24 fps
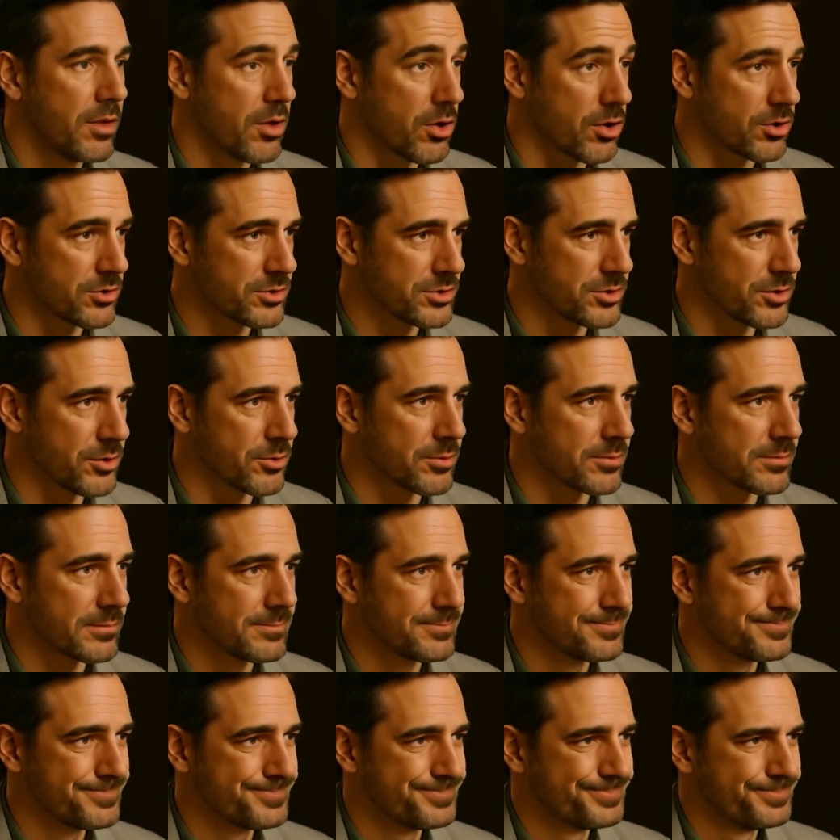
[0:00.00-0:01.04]
Hurdle 2.
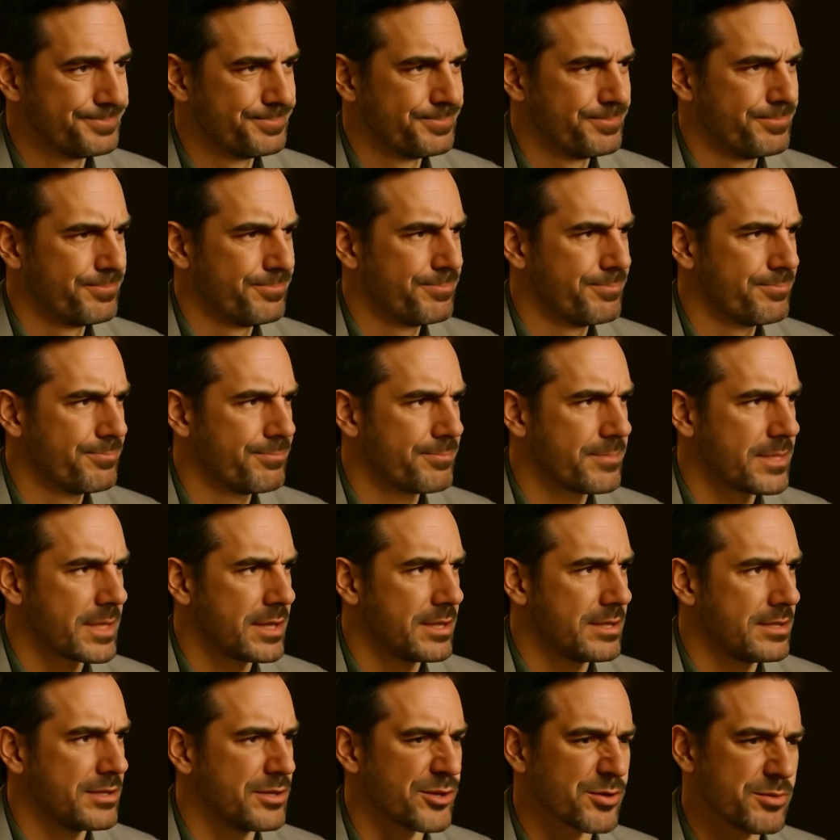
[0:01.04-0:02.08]

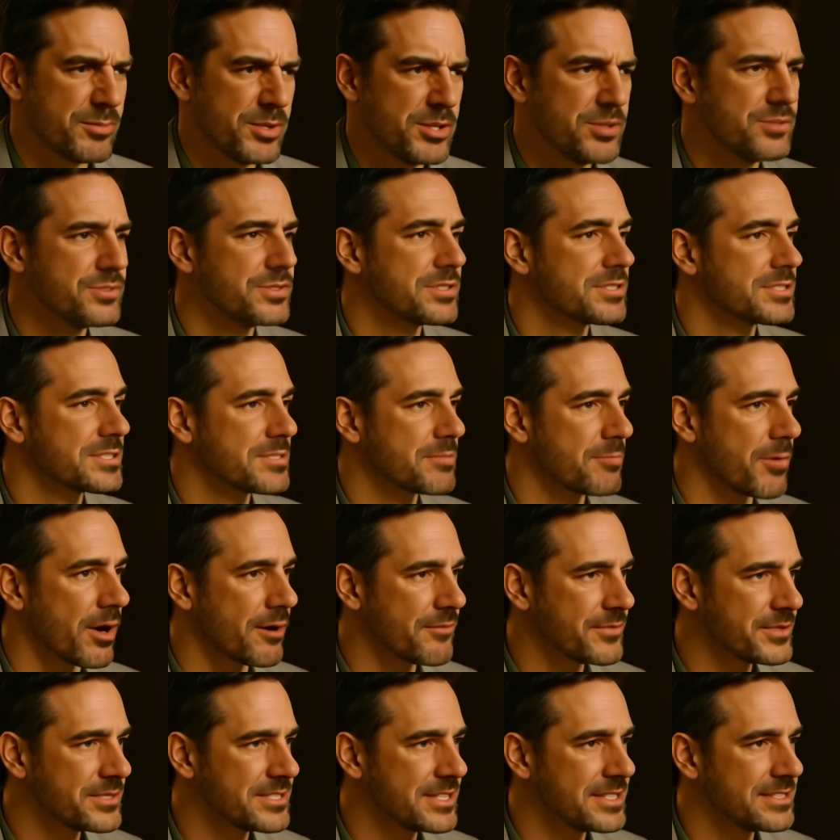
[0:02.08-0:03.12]
Your immune system
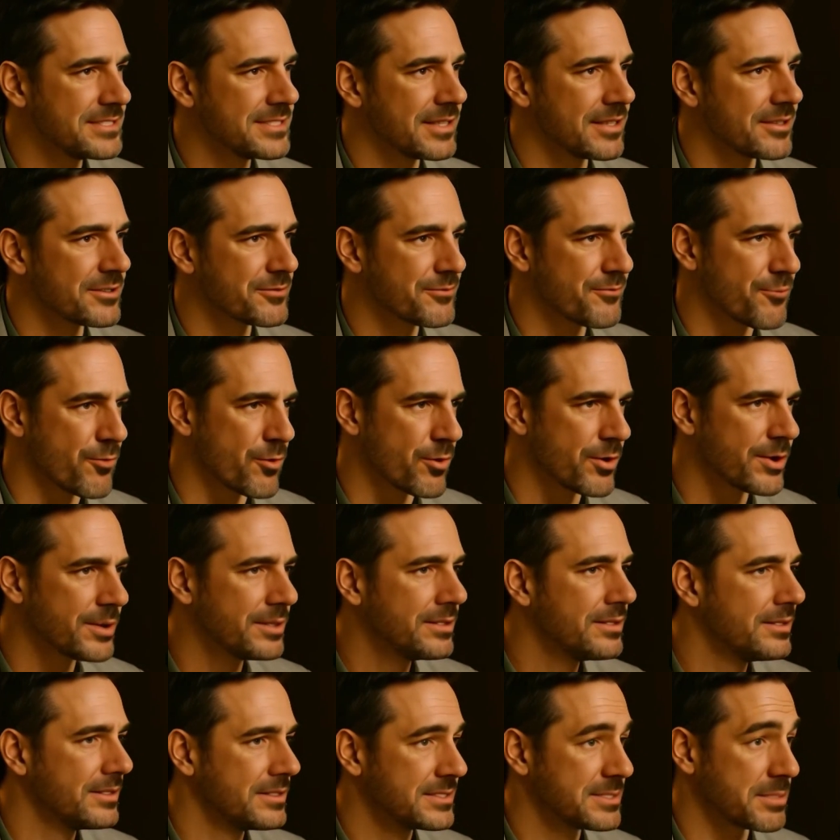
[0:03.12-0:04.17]
often sees it as
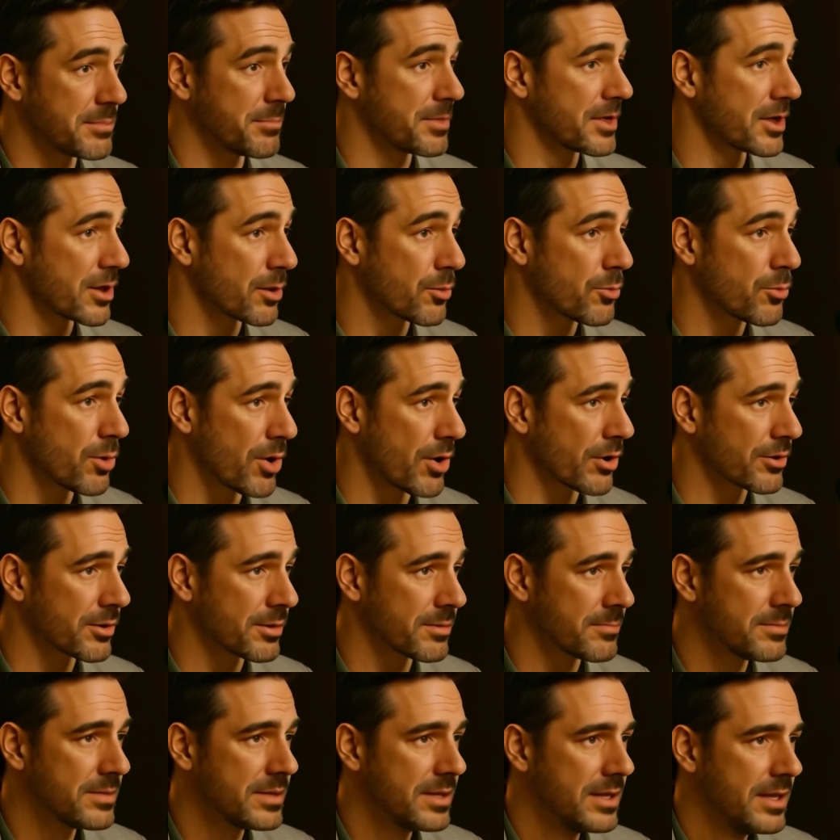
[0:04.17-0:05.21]
foreign, something
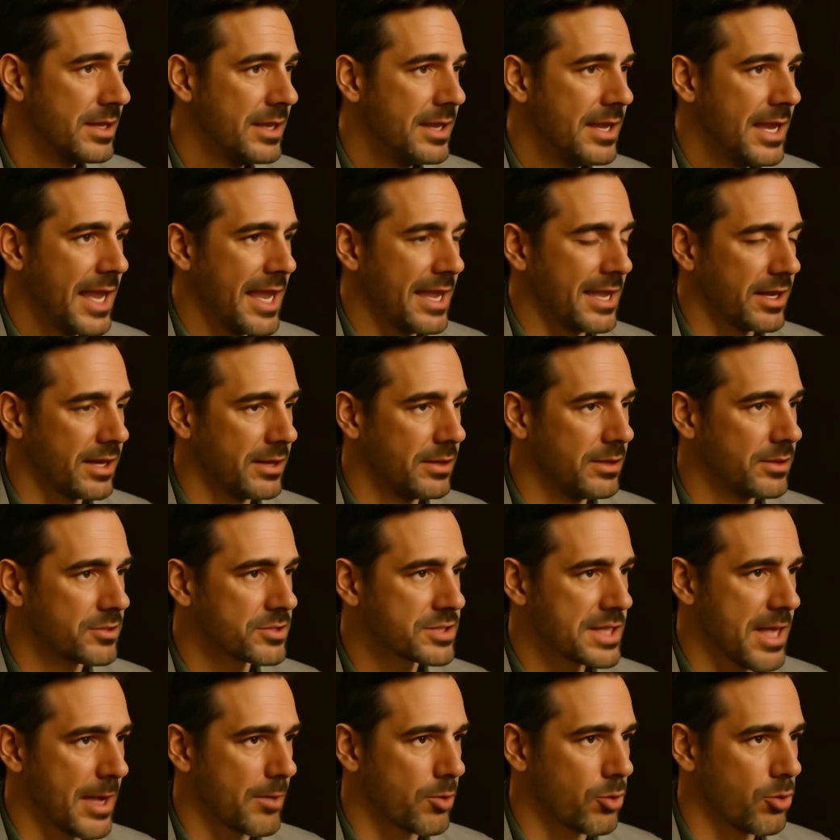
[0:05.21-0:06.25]
unwelcome, and
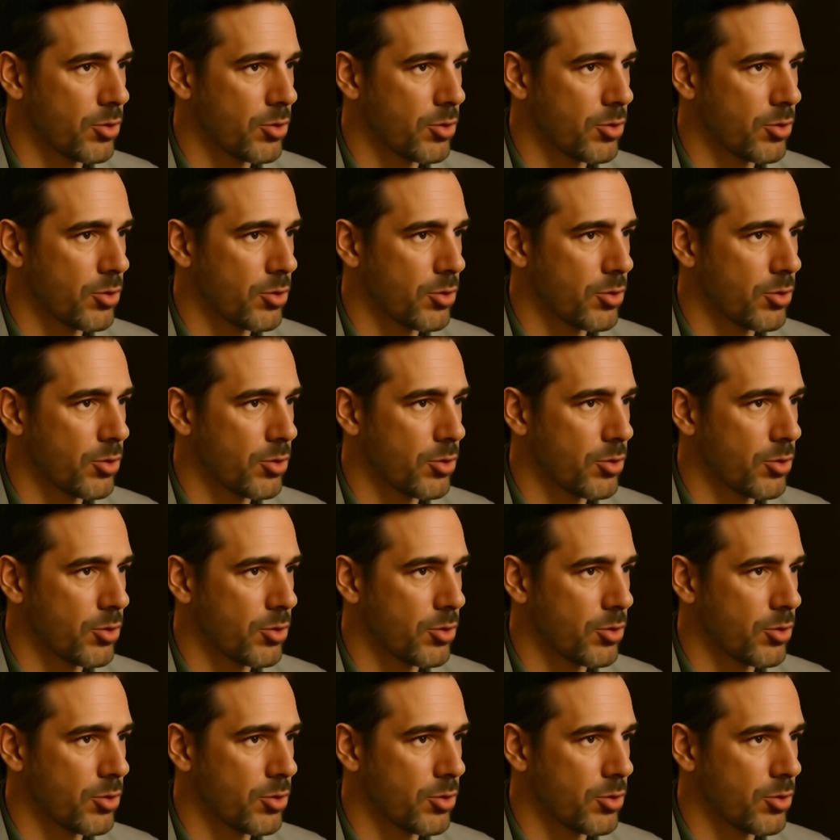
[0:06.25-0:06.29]
clears it out